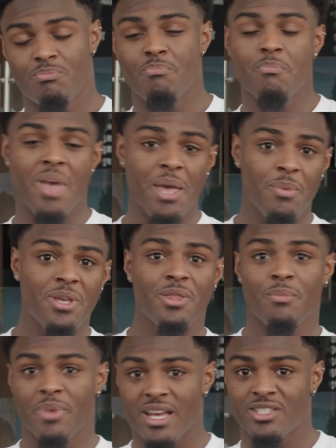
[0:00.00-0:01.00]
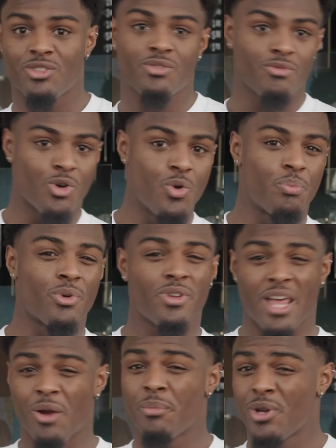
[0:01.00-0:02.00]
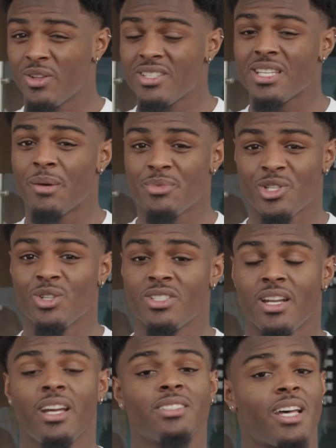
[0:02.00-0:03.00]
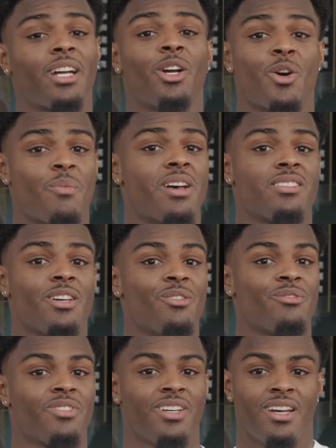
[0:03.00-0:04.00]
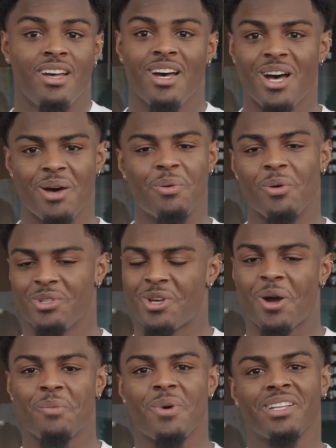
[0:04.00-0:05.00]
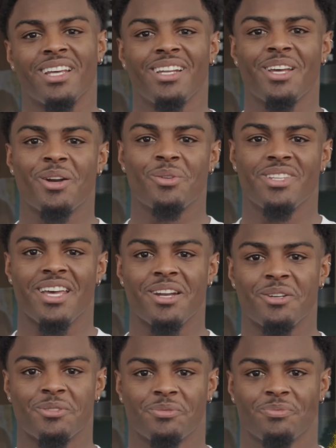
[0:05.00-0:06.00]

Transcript: maybe the best hooper that'll be on this episode today because I can go myself. We'll talk about that later with Hannah.